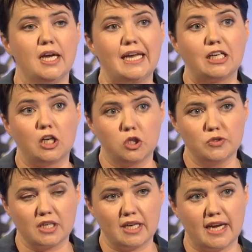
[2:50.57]

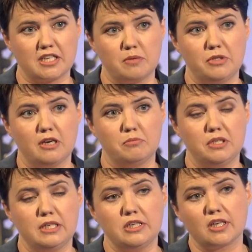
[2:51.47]
including SNP
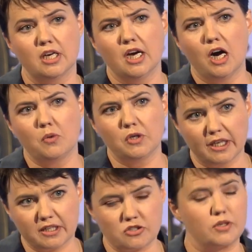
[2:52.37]
MPs. And I would
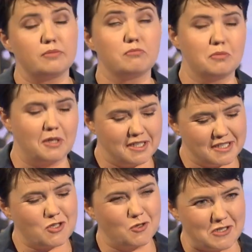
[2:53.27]
like, by
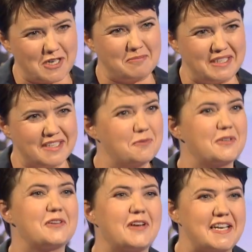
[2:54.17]
Scottish MPs,
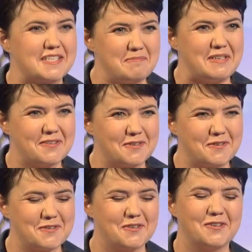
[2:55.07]
whether they're SNP
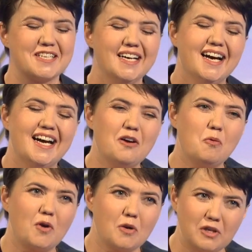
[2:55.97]
or not.
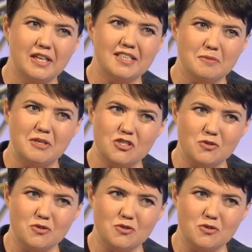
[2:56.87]
What I would like to make sure...